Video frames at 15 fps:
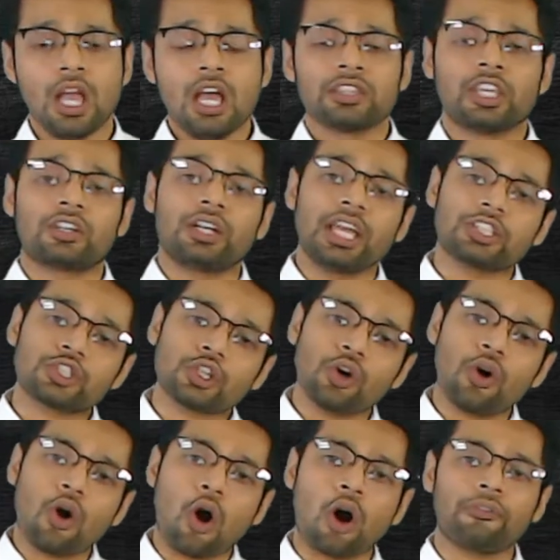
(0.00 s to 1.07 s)
The
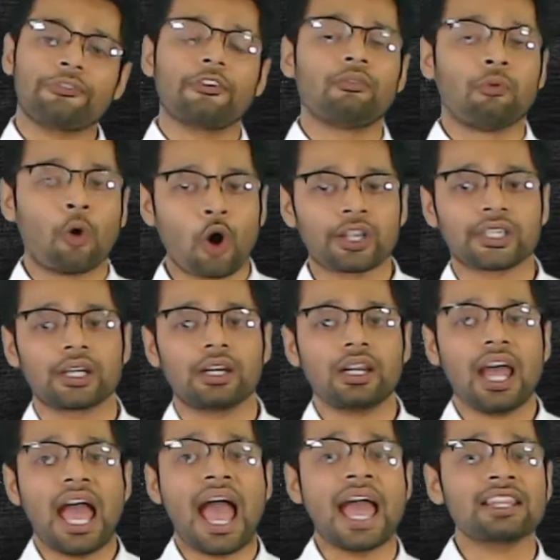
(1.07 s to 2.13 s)
ratio of
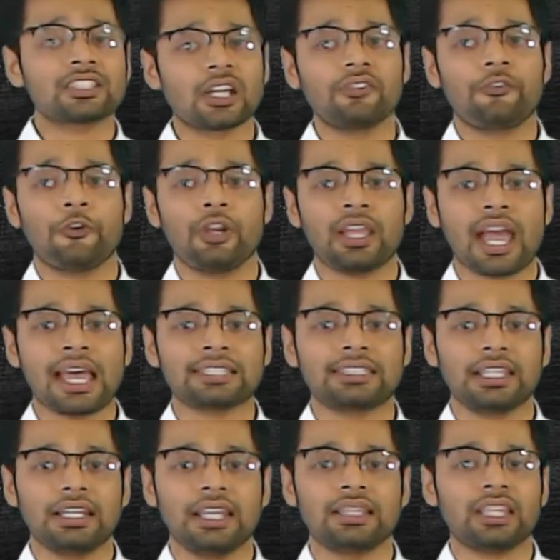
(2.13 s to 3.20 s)
water and sulfuric
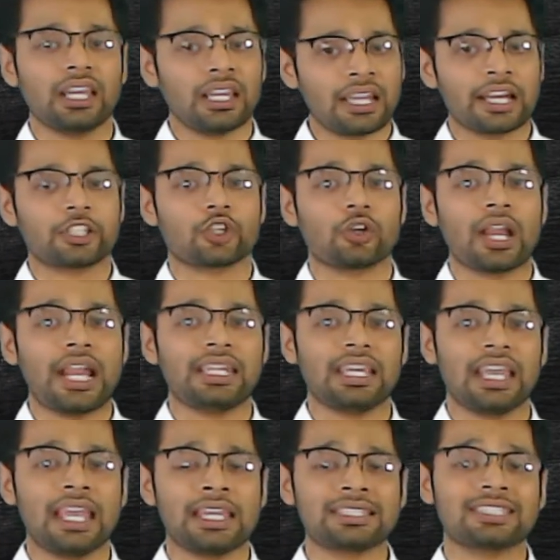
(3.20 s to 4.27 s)
acid in the electrolyte
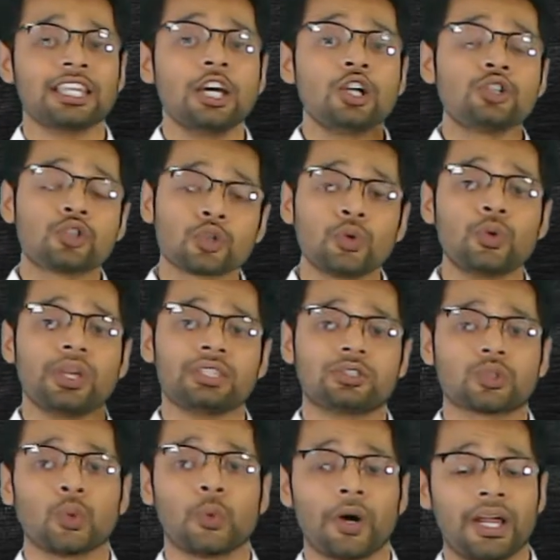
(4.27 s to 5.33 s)
is
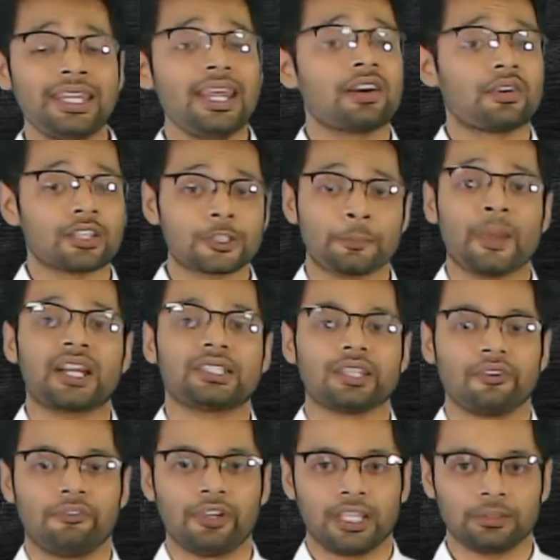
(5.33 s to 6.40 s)
2:1
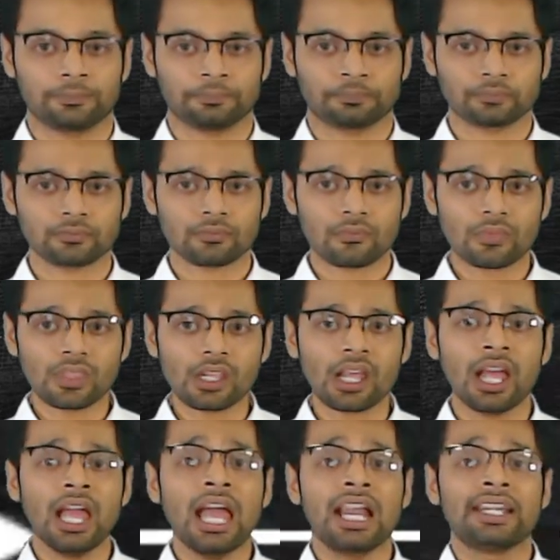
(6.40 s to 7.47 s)
respectively.
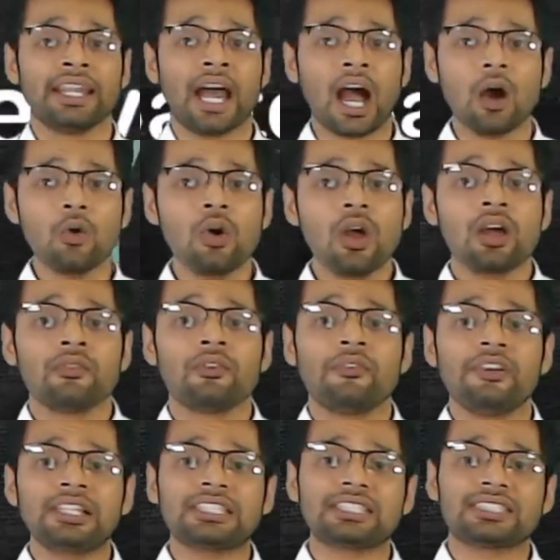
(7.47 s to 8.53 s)
Now we
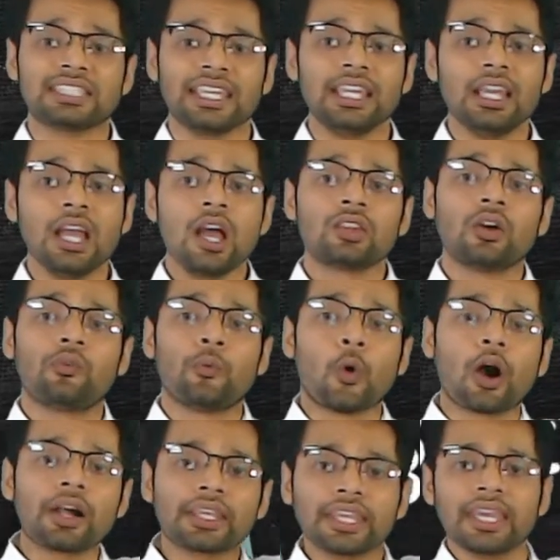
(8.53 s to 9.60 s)
will see the
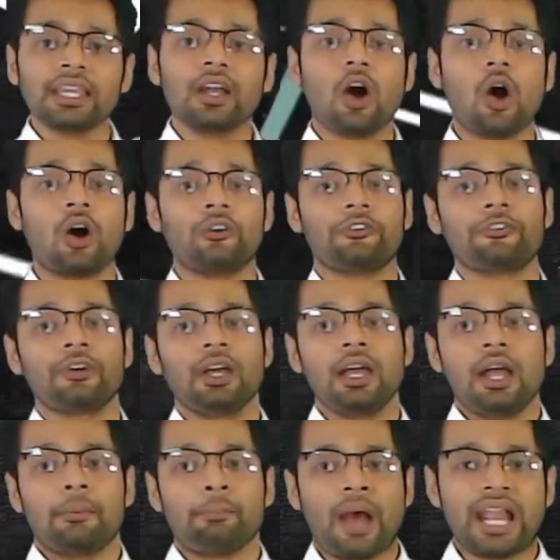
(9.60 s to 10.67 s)
working of
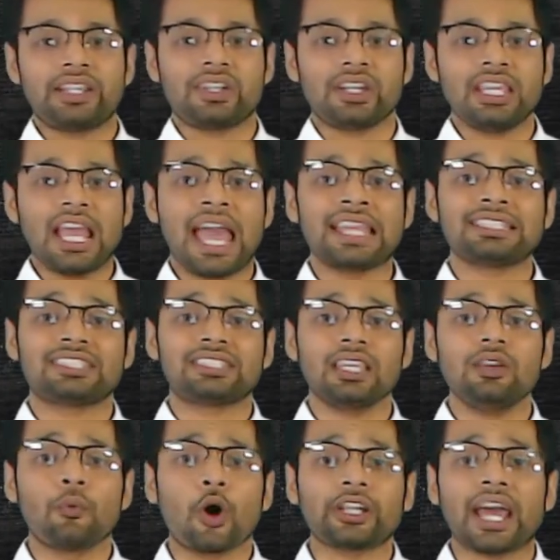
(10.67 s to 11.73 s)
battery and see
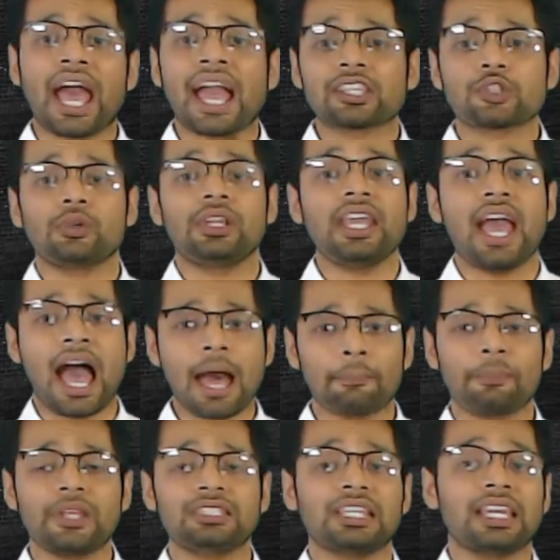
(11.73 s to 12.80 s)
what actually
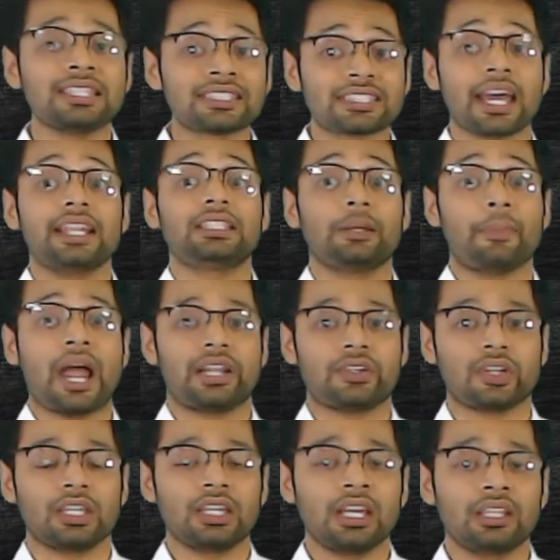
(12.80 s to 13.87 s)
happens inside the
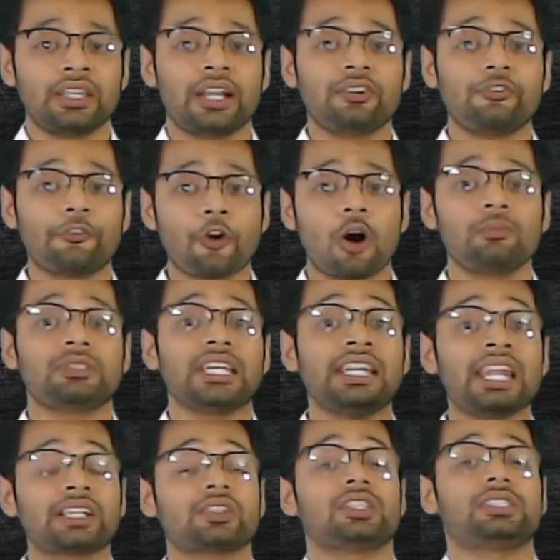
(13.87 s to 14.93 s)
battery that forms
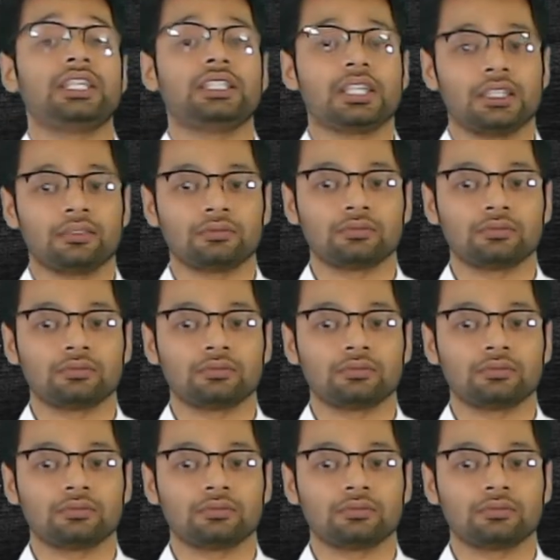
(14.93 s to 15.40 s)
electricity.